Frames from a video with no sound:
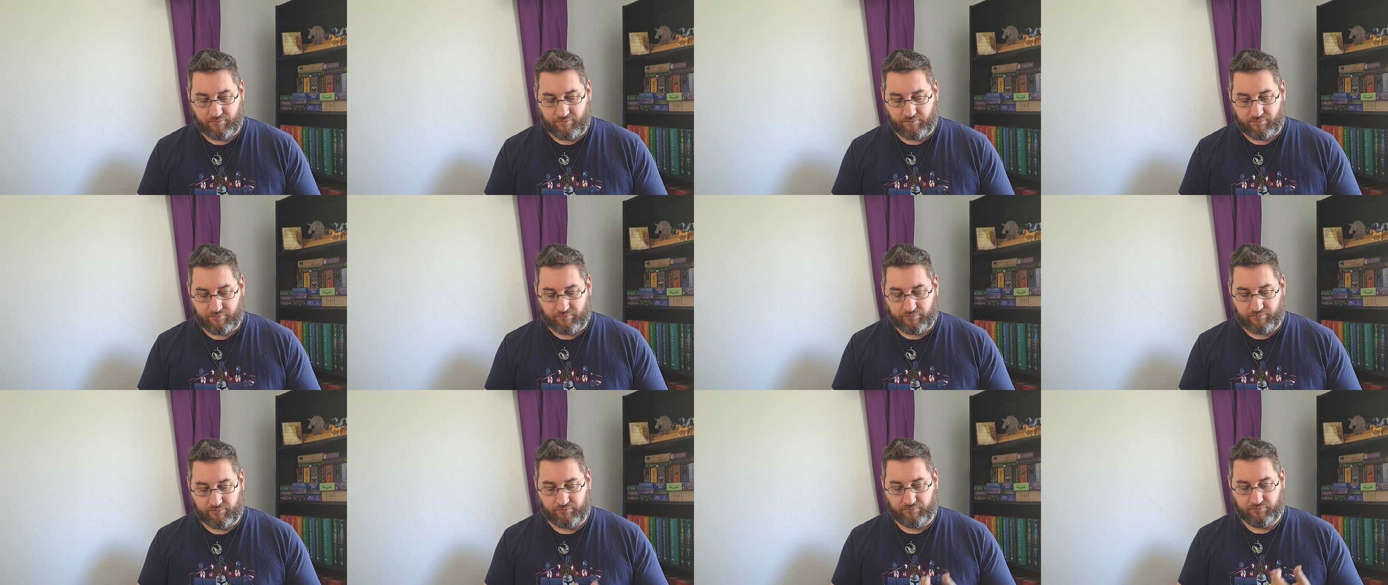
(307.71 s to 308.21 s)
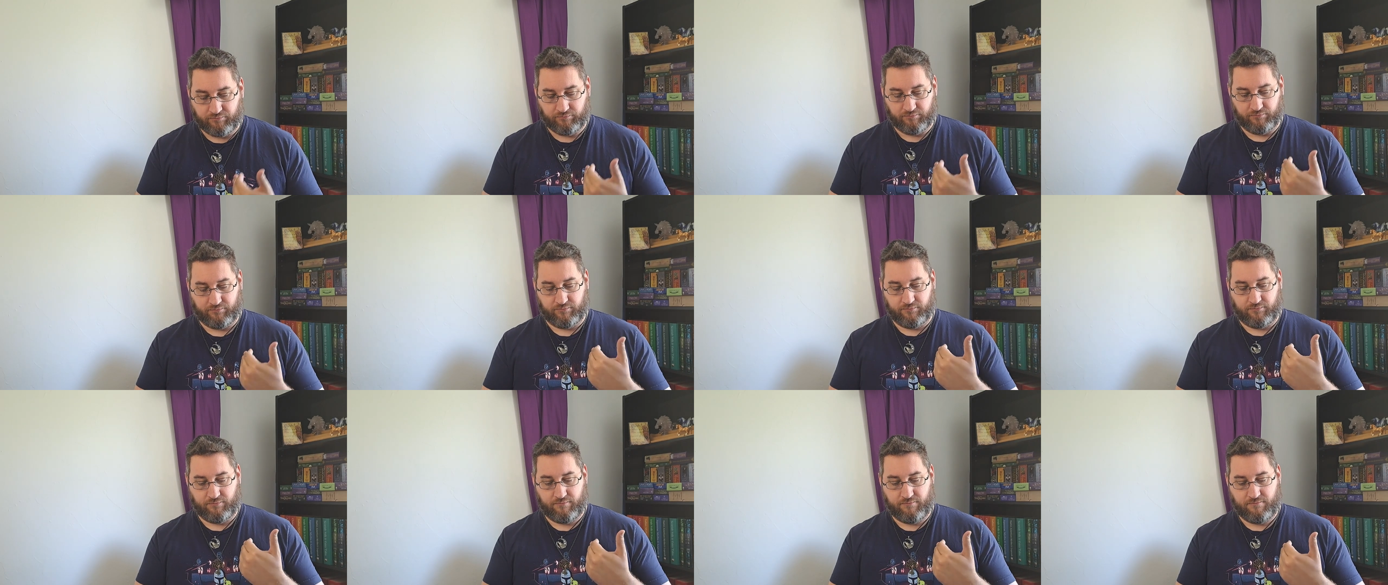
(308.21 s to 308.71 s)

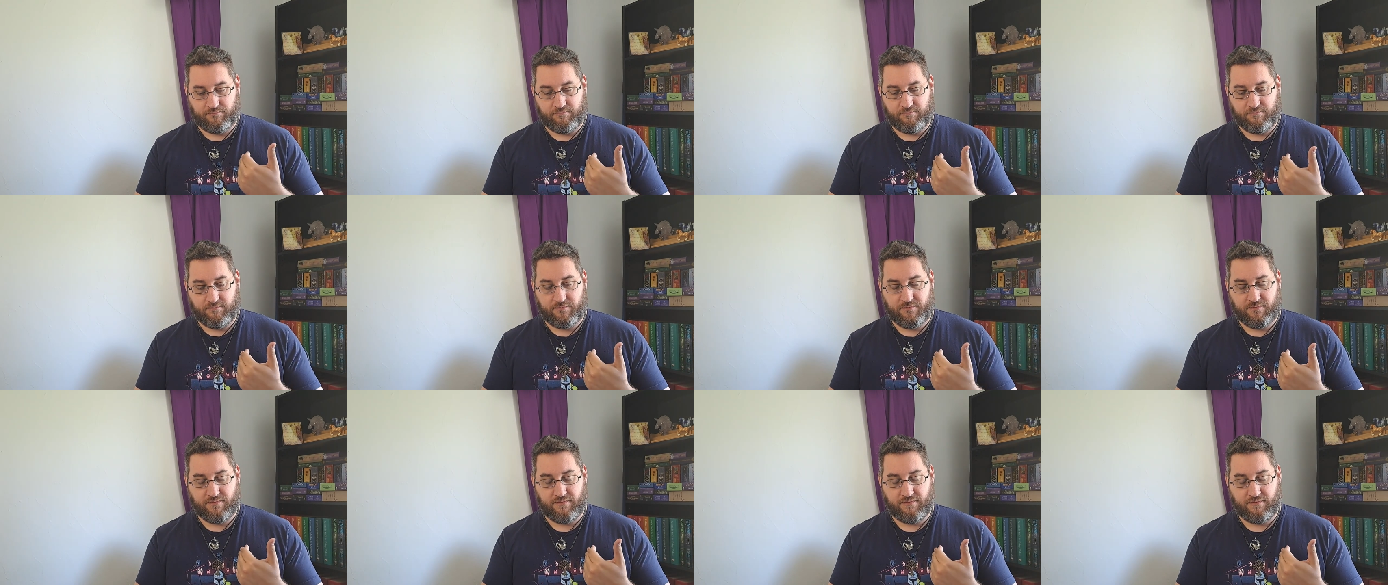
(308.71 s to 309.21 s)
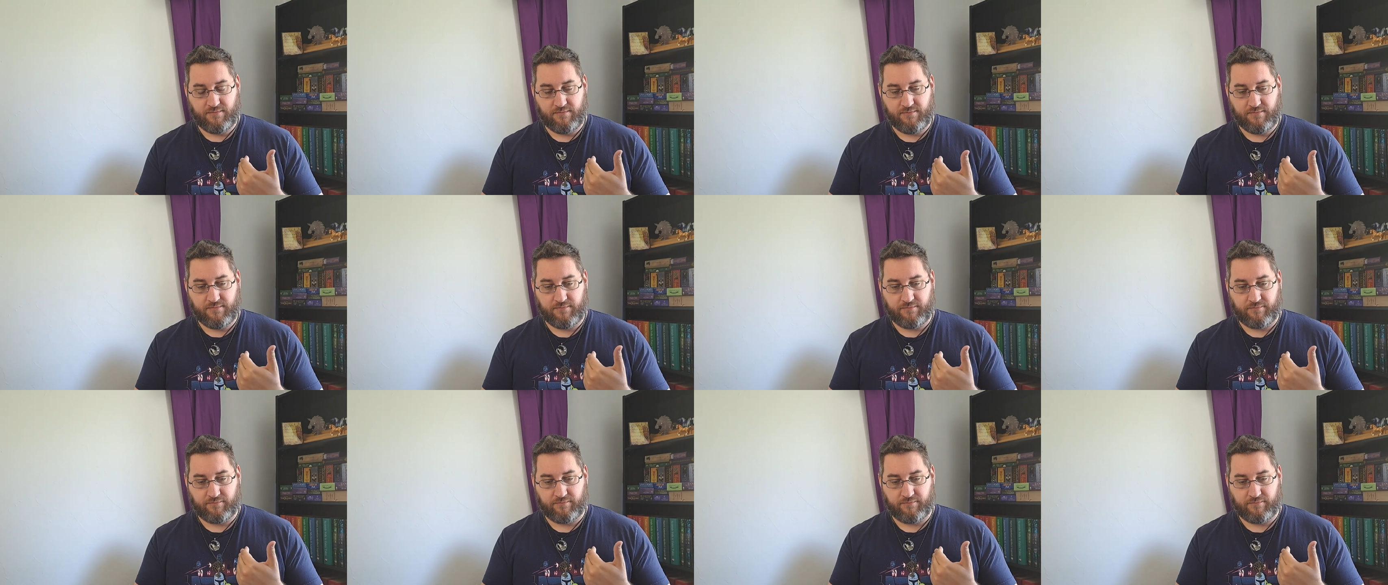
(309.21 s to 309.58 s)
Nothing is said.